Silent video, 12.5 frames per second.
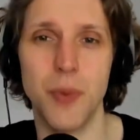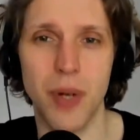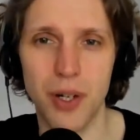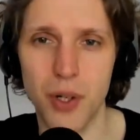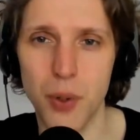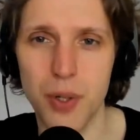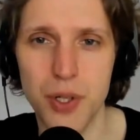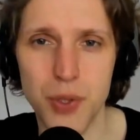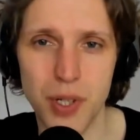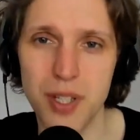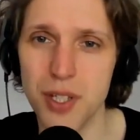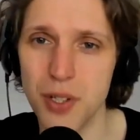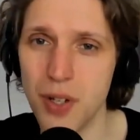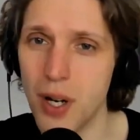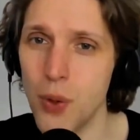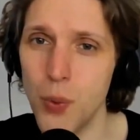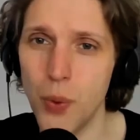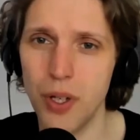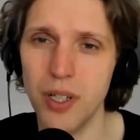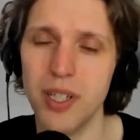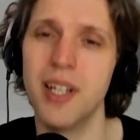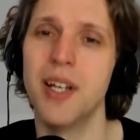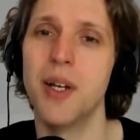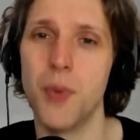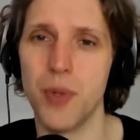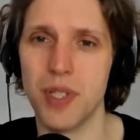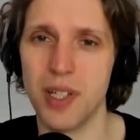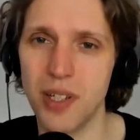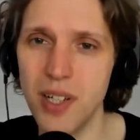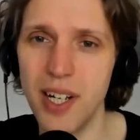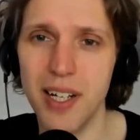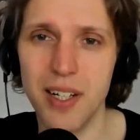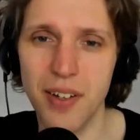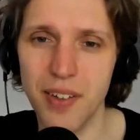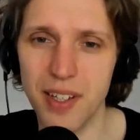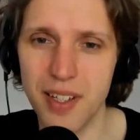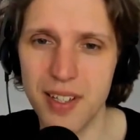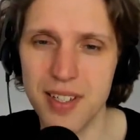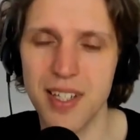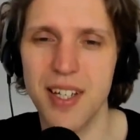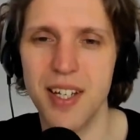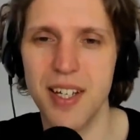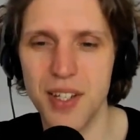We are going to continue our work with a little higher things.